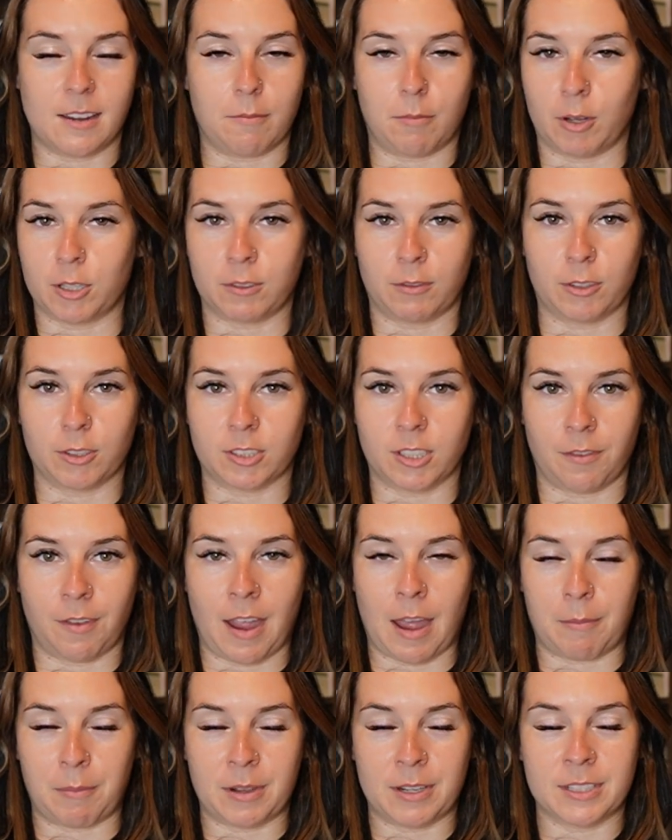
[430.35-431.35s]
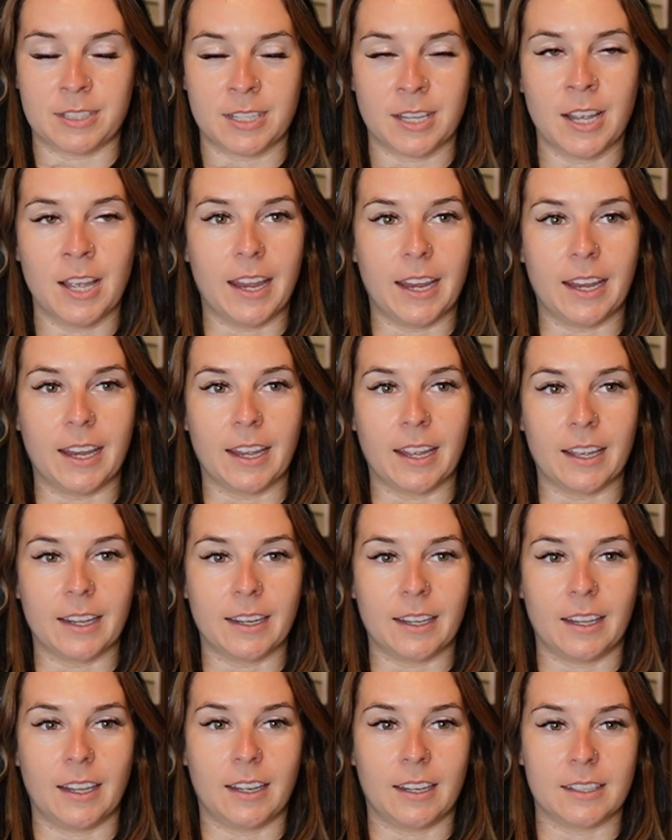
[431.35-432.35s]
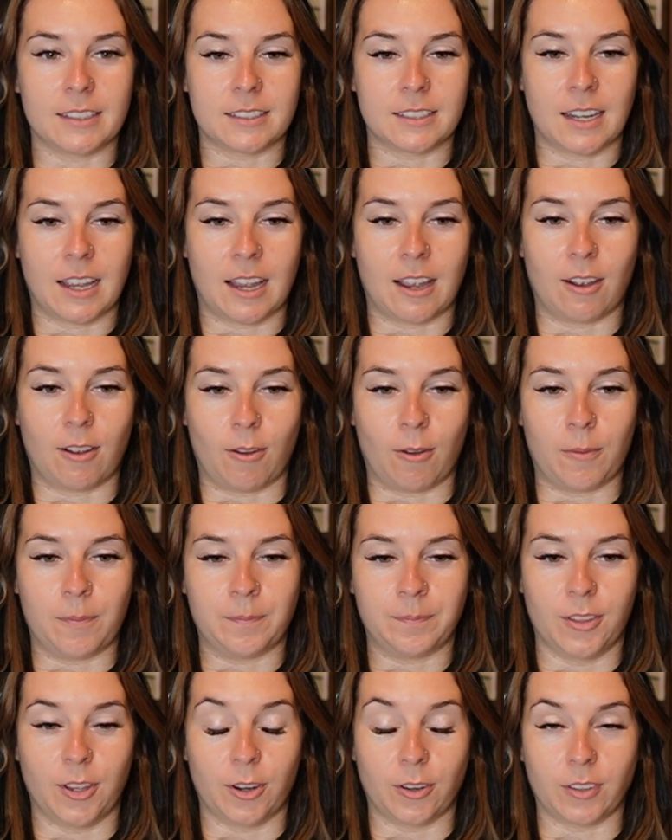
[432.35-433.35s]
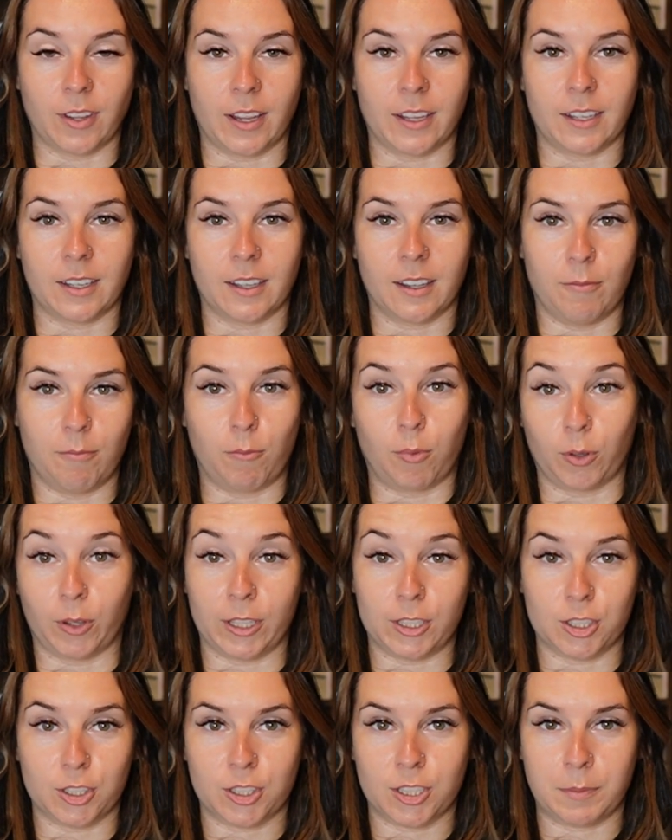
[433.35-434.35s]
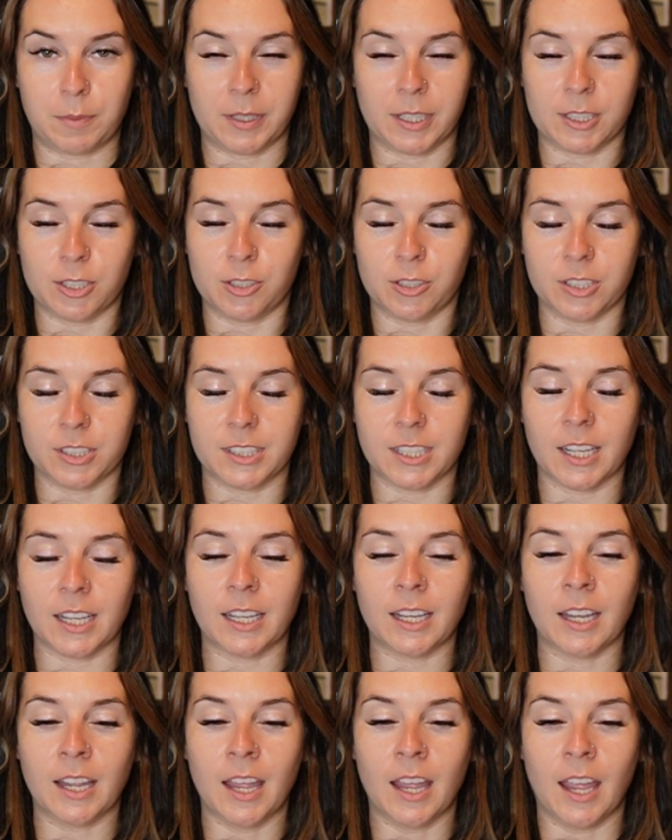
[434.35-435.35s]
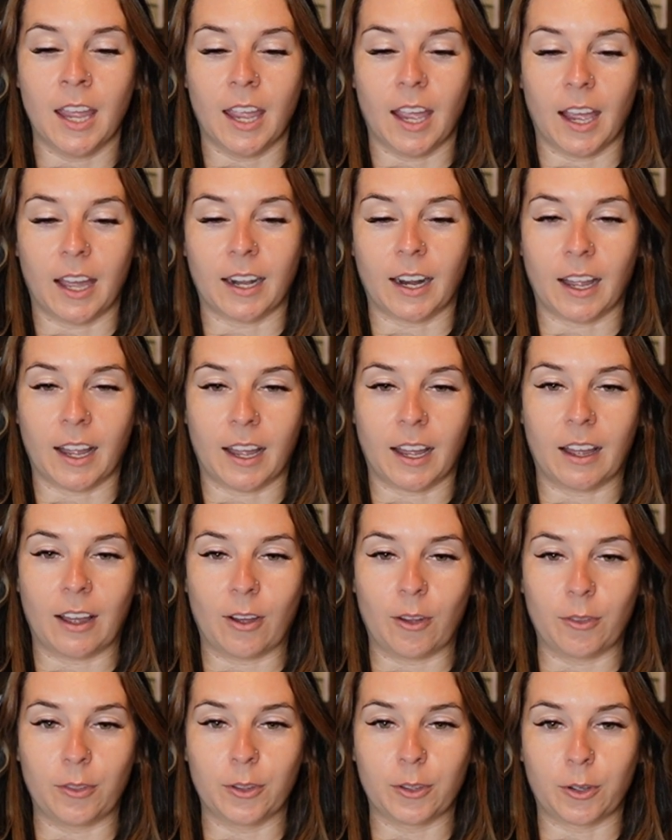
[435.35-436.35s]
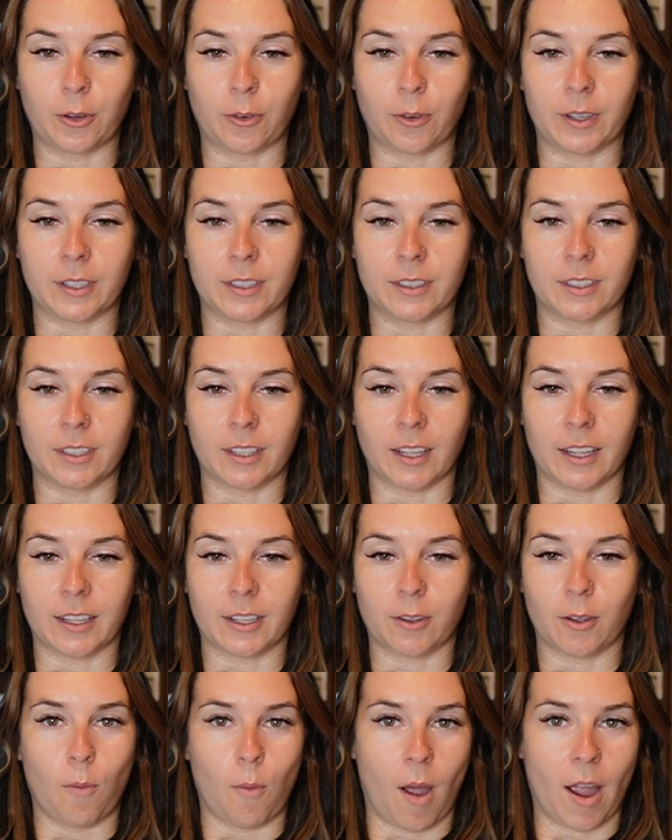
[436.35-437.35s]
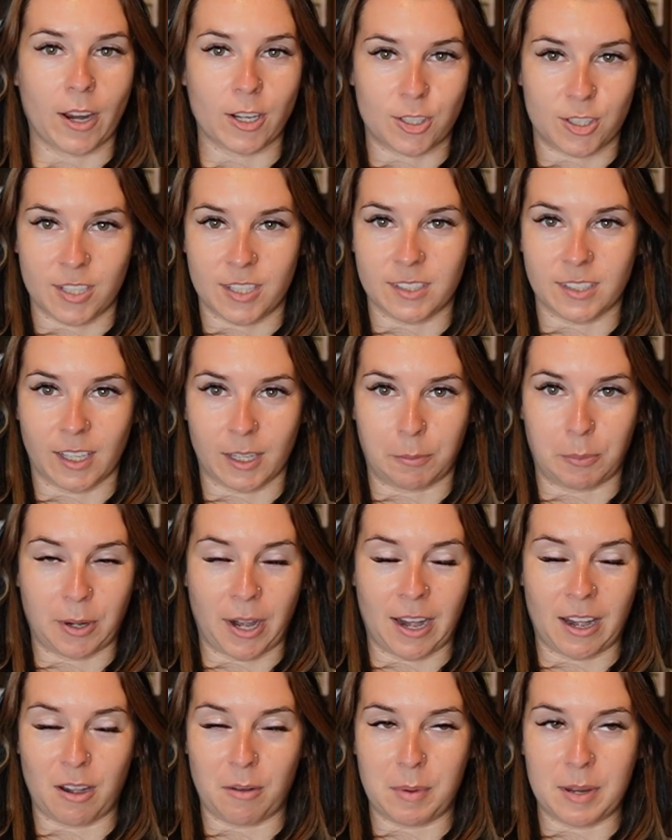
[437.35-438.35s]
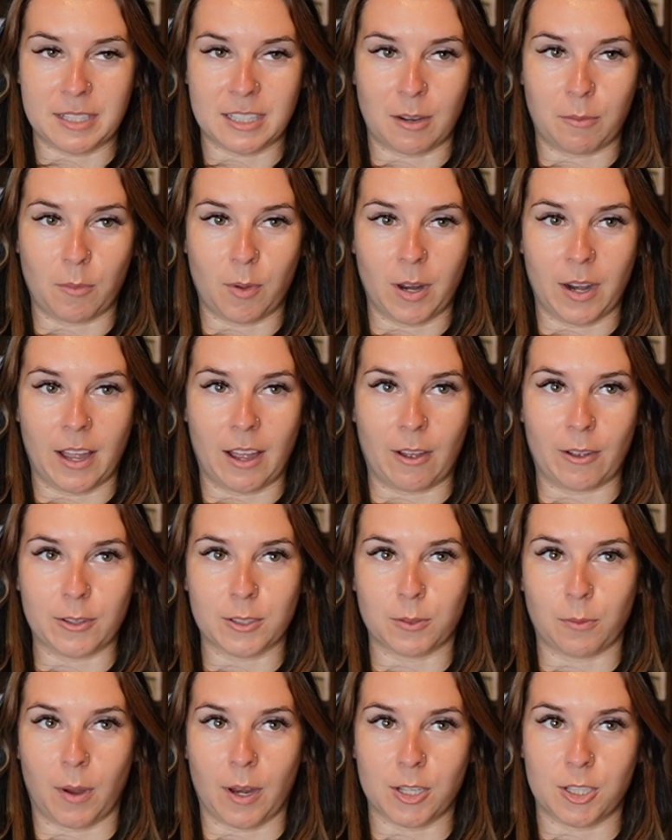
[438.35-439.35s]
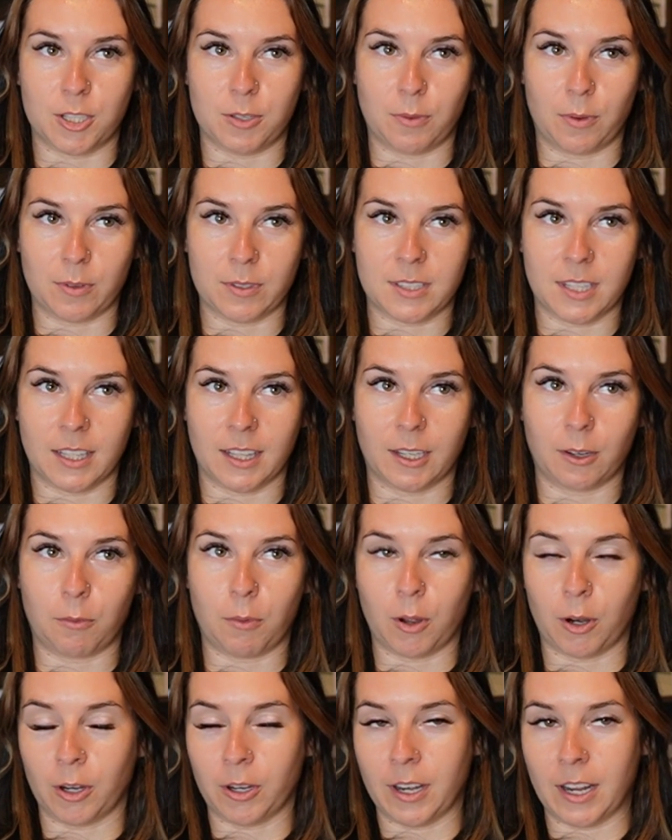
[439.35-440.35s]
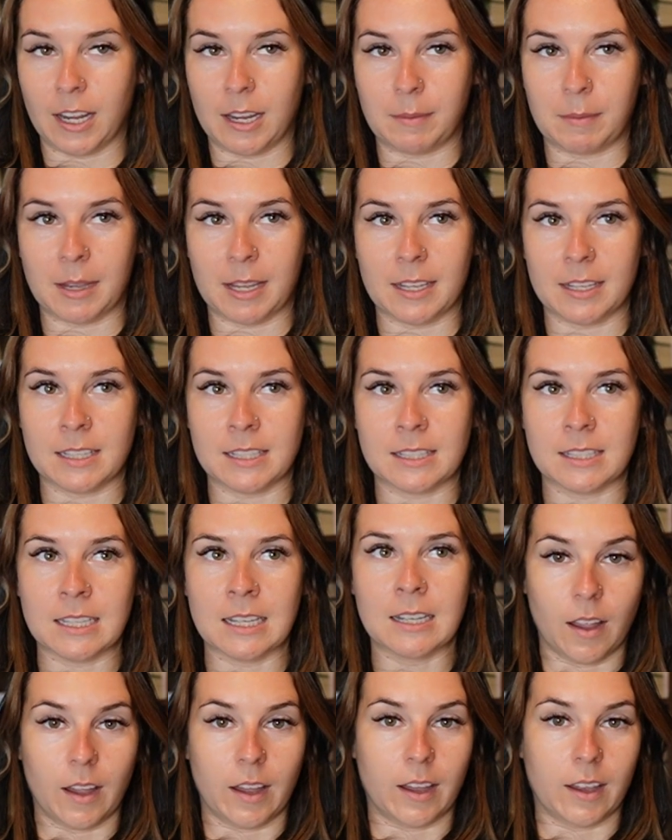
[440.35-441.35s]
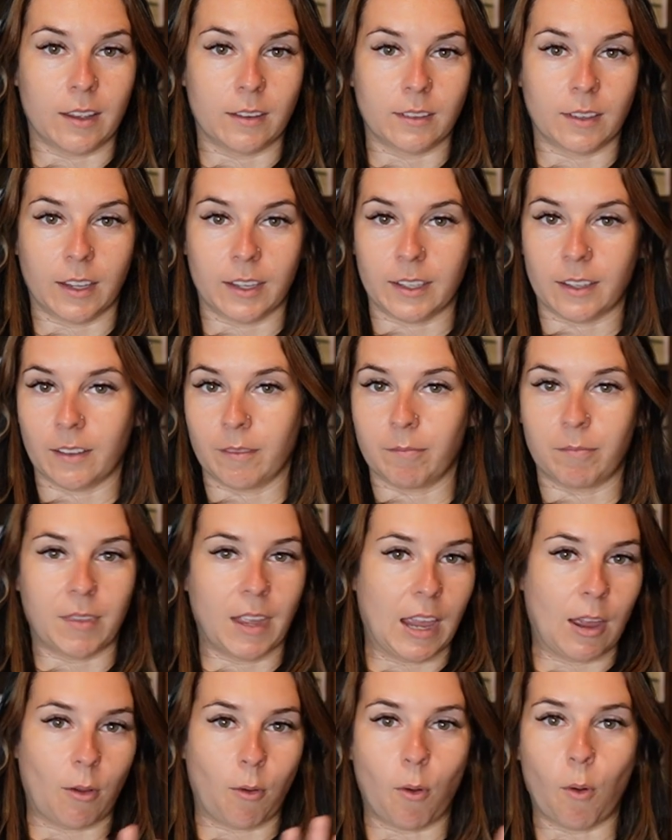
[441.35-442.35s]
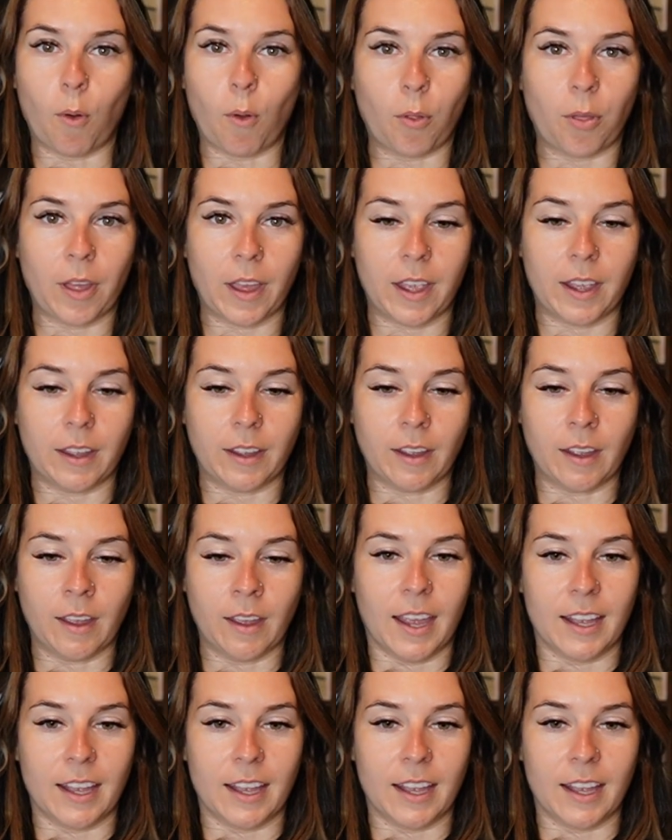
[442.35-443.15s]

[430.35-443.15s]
A bunch of other stuff happens, and it is now their like relationship, I guess you could say, on how they're going to like why she's like pretending to be someone else, why she won't say like what her name is, and like that whole thing.